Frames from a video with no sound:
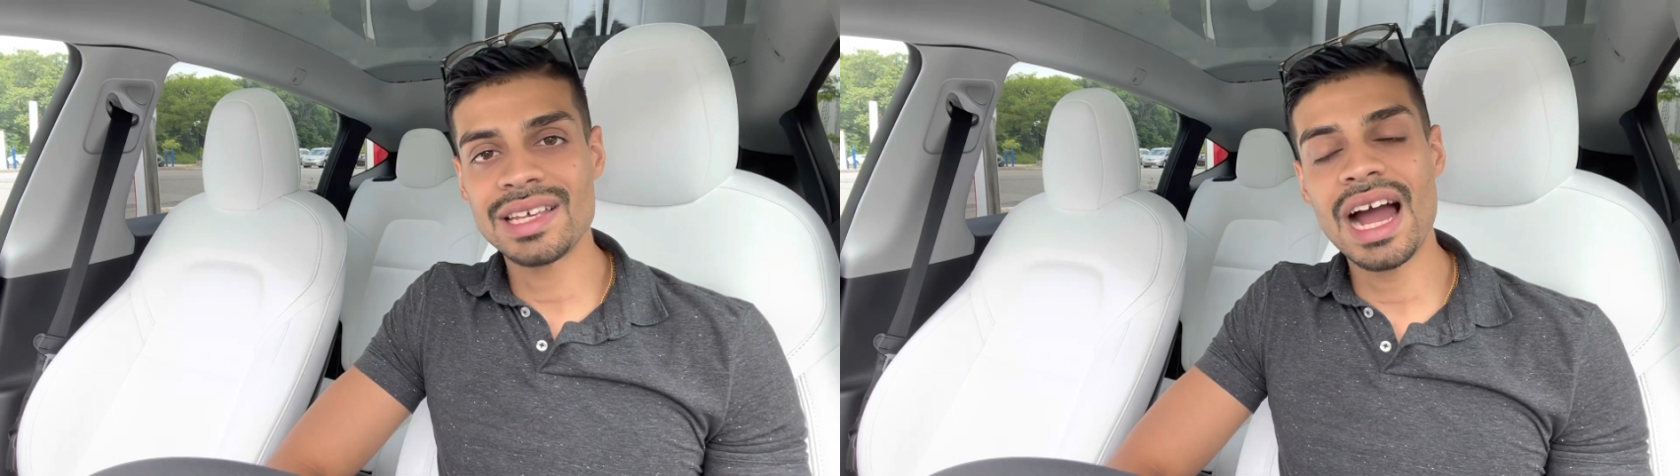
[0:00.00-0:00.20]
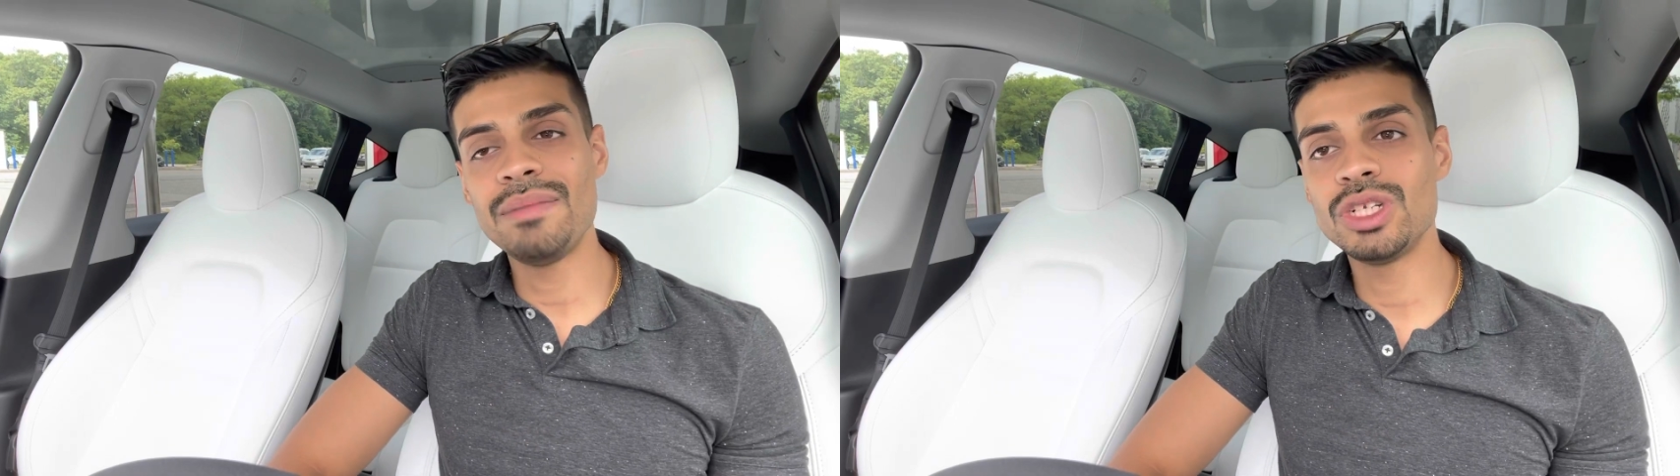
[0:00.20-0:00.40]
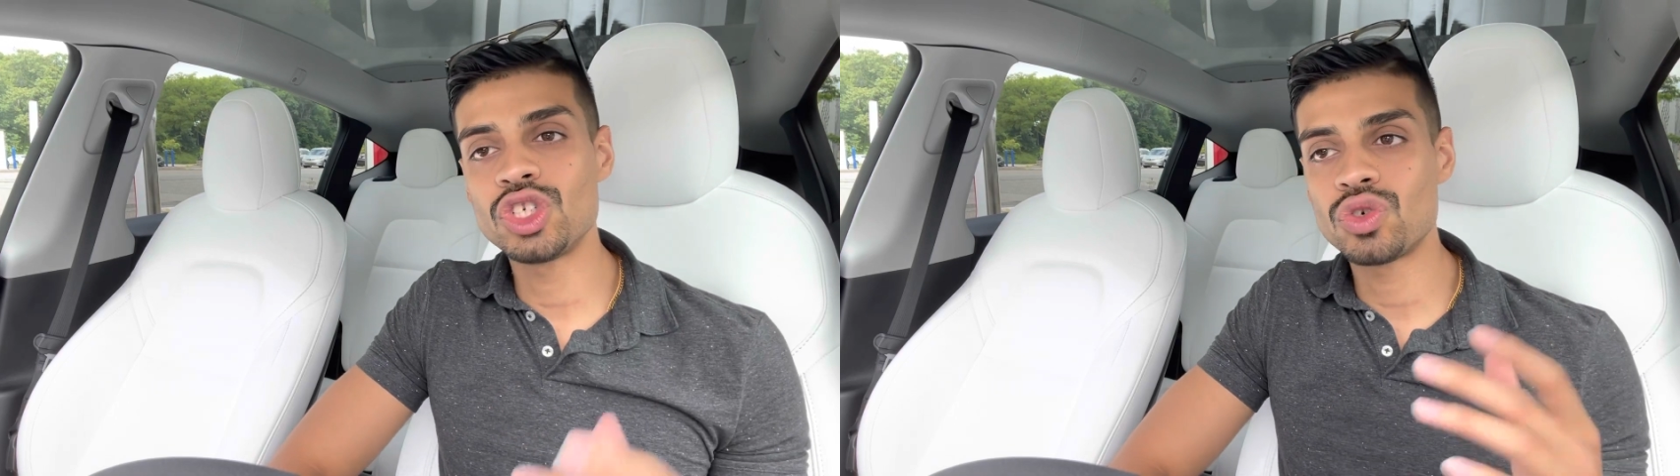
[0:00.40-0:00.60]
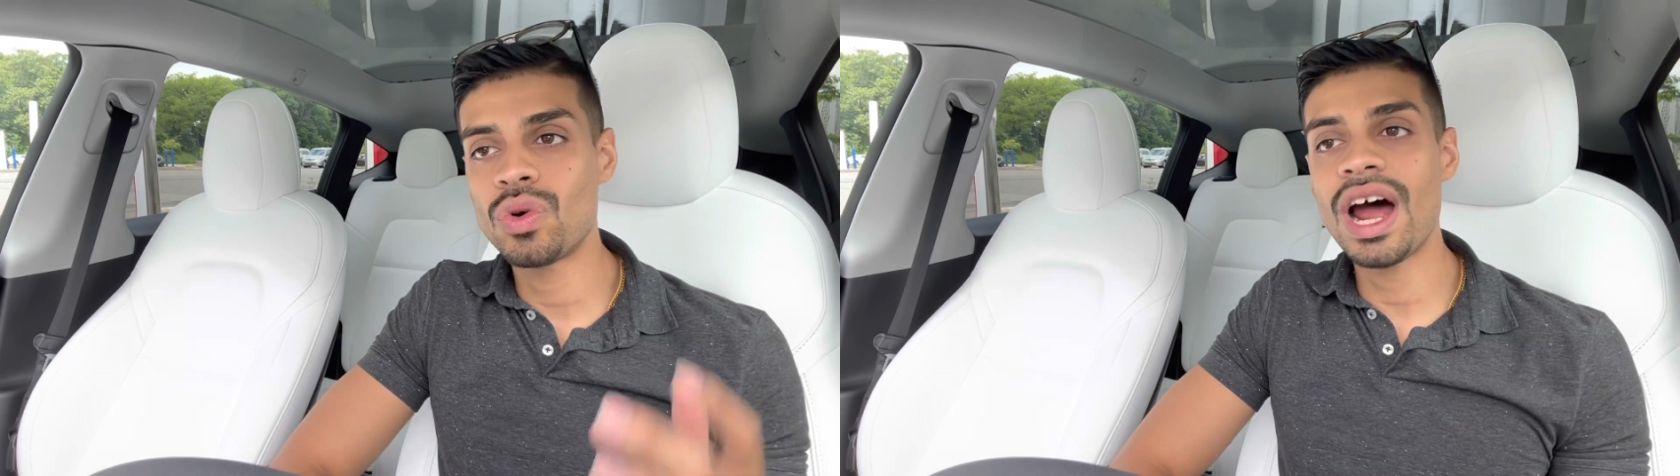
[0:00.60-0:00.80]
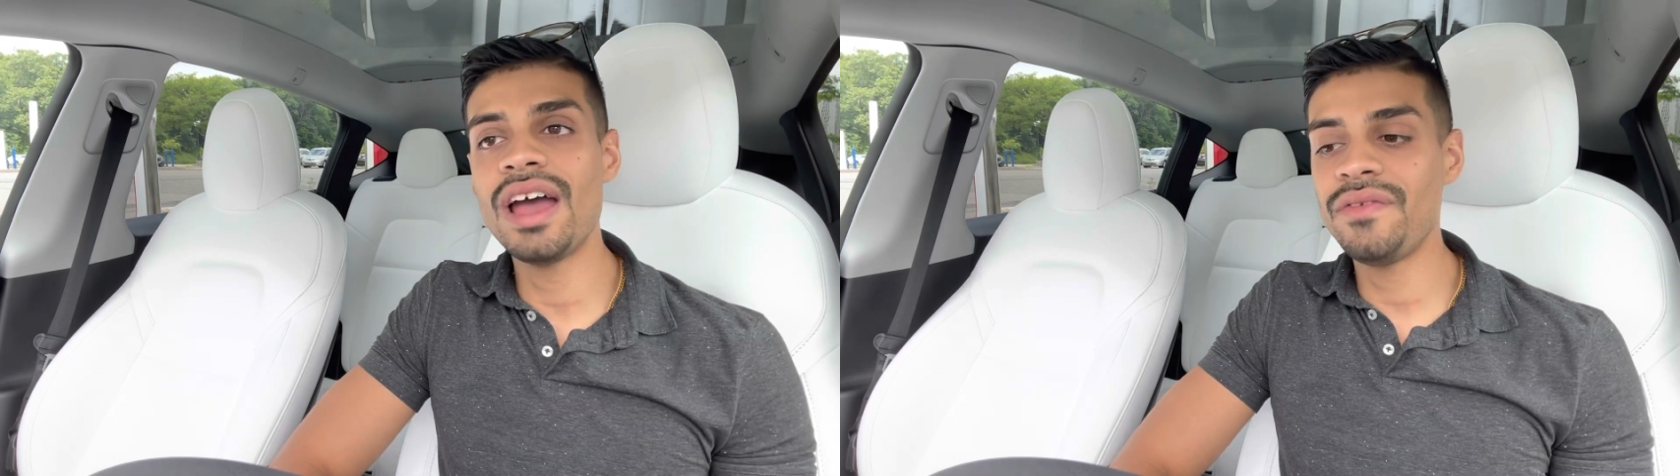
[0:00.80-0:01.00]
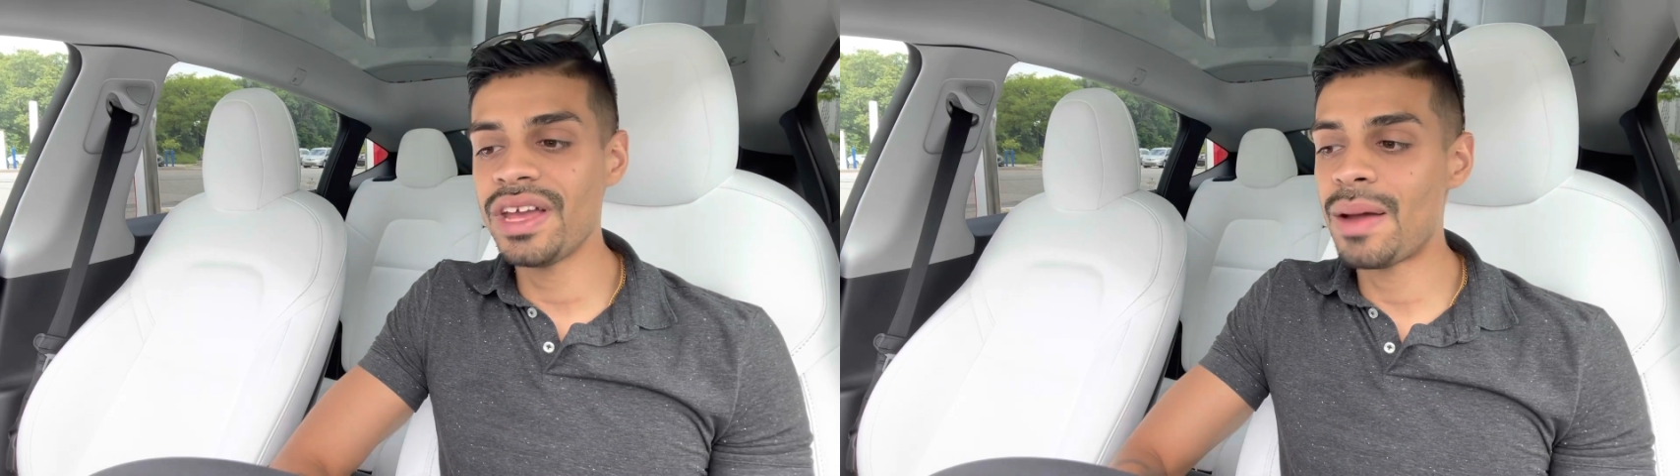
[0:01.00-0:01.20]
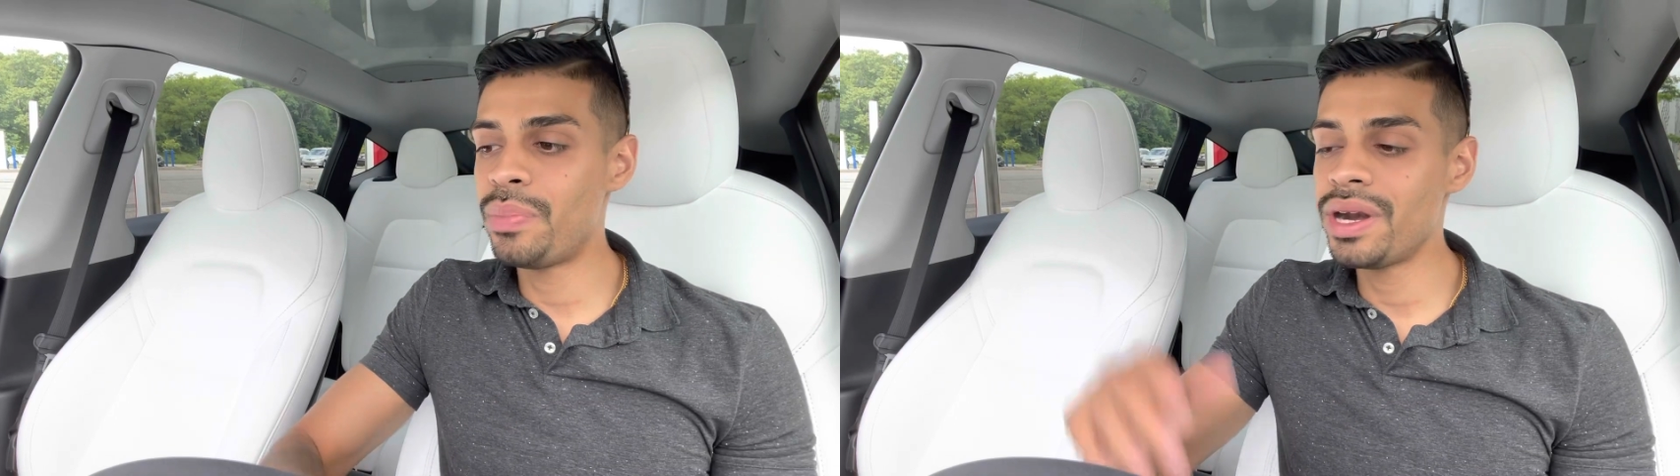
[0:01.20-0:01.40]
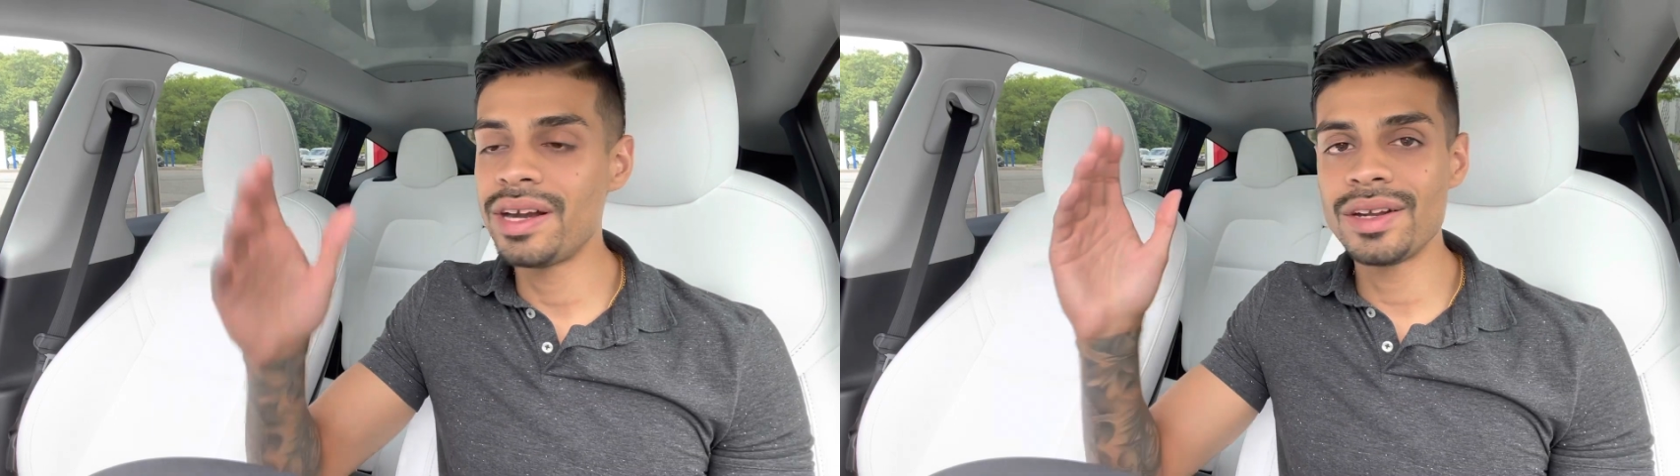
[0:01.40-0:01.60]
I'm driving, I
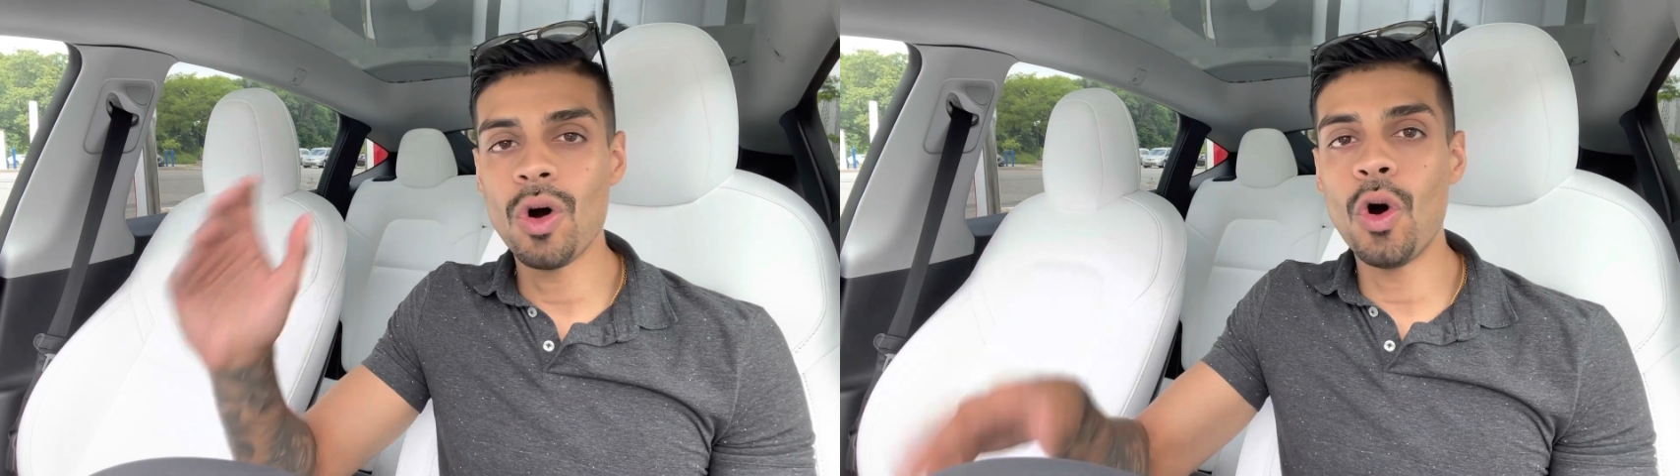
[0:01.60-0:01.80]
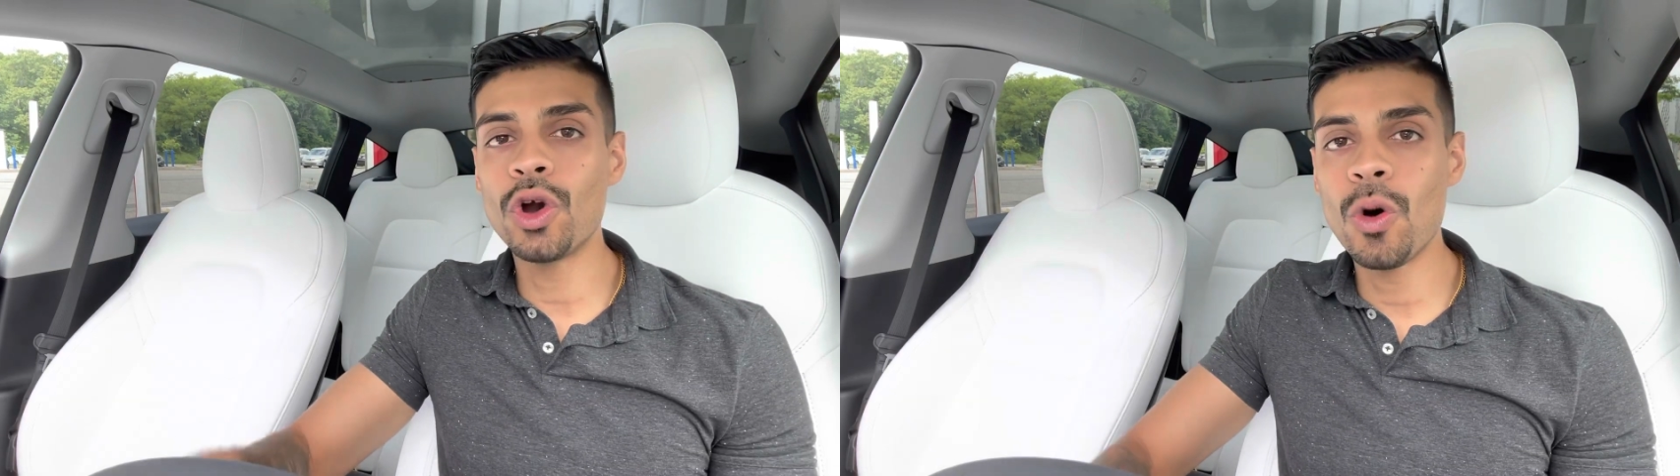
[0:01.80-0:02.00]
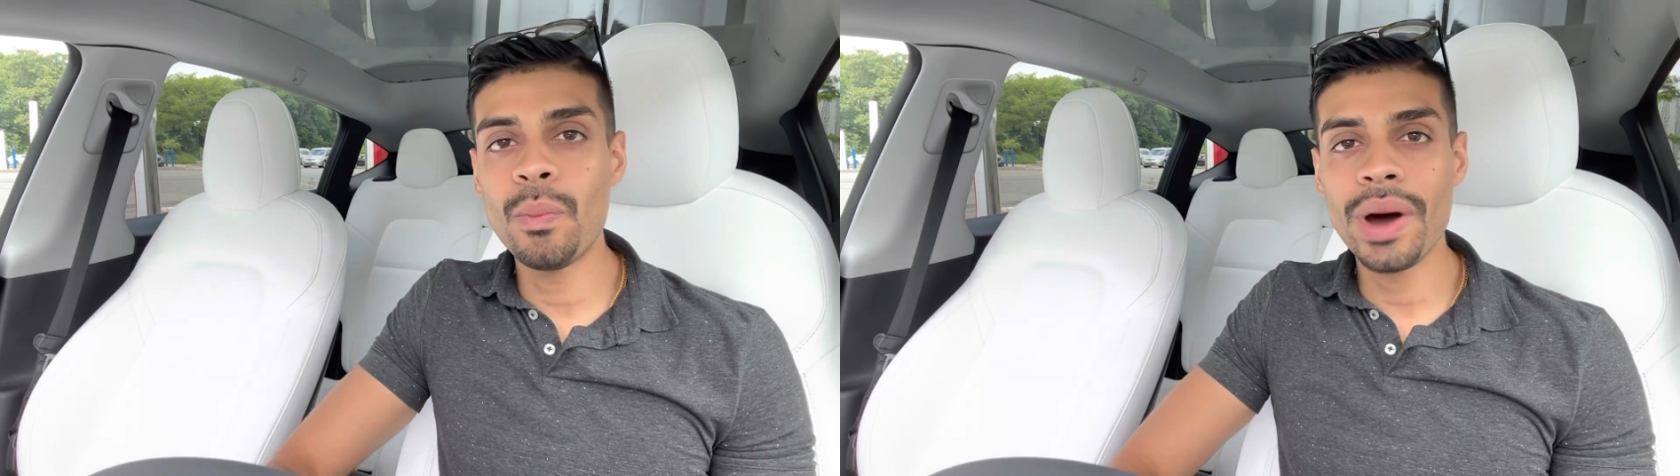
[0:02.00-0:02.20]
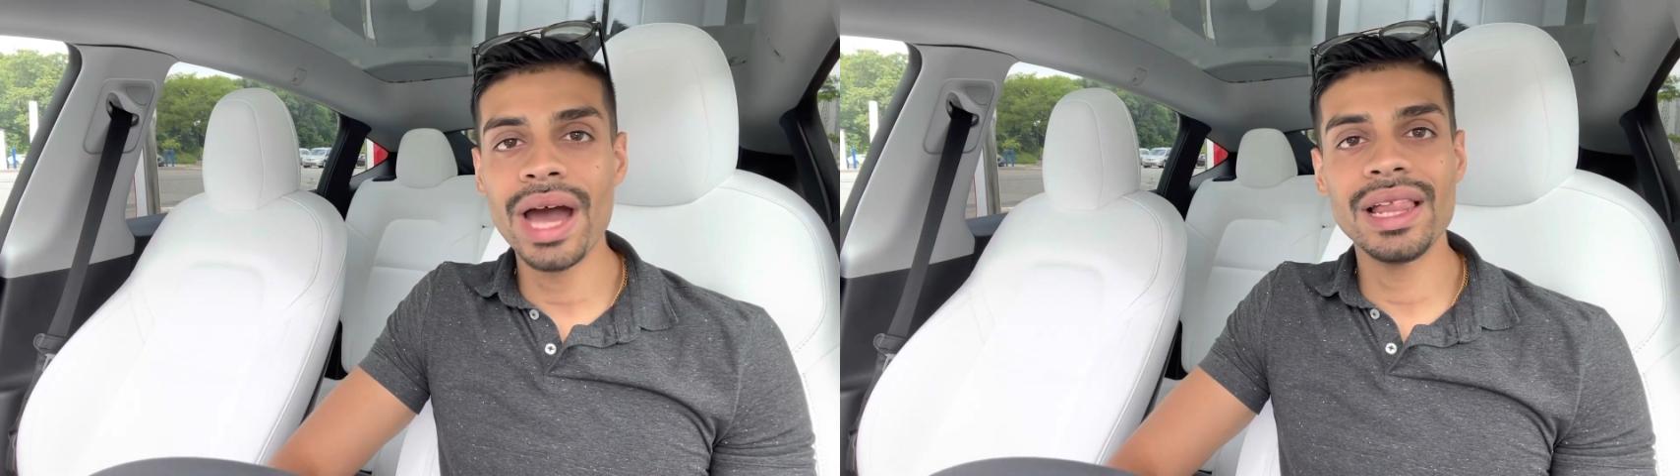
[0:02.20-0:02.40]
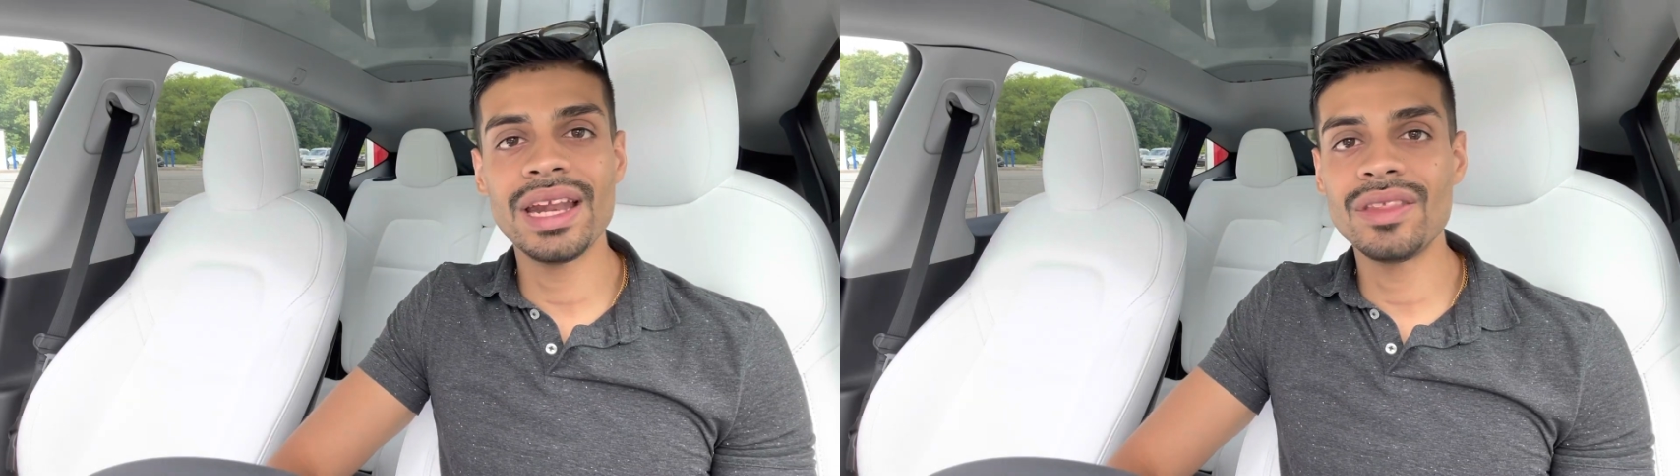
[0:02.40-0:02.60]
put it in autopilot,